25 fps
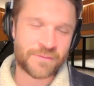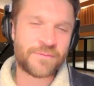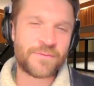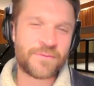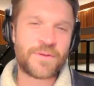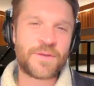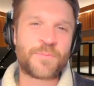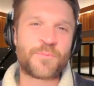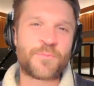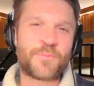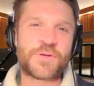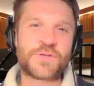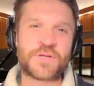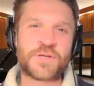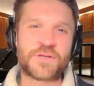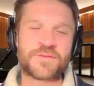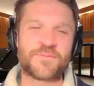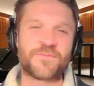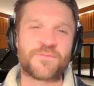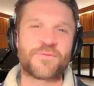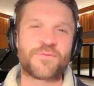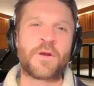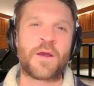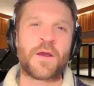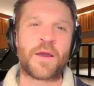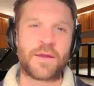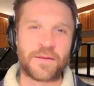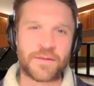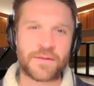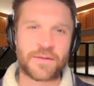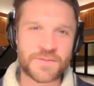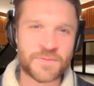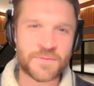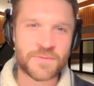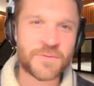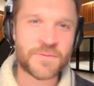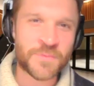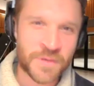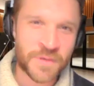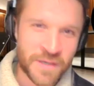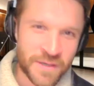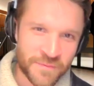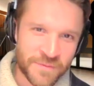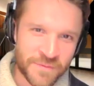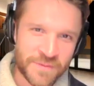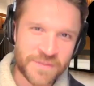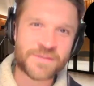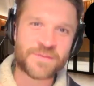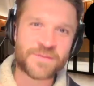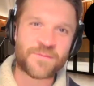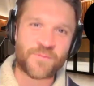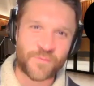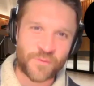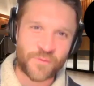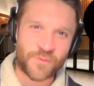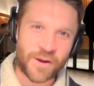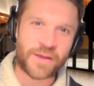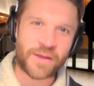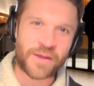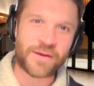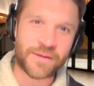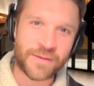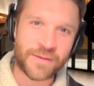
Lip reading: you appreciate some variety. So we're giving you some variety.